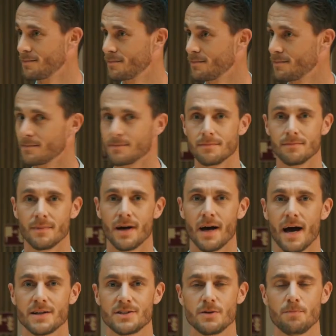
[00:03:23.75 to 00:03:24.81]
I started
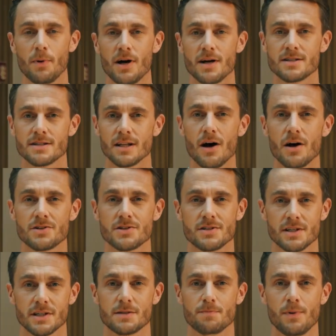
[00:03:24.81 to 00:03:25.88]
something new, because it
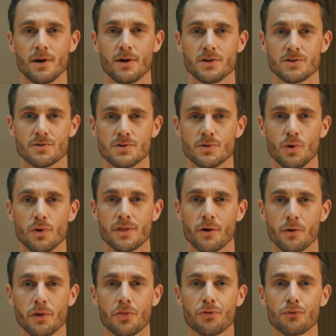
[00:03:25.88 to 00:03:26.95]
was boring, and
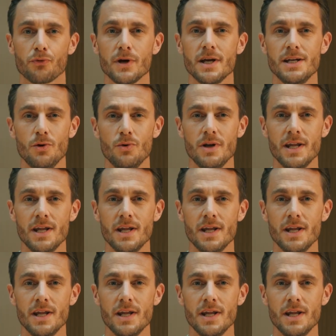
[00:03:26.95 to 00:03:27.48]
then I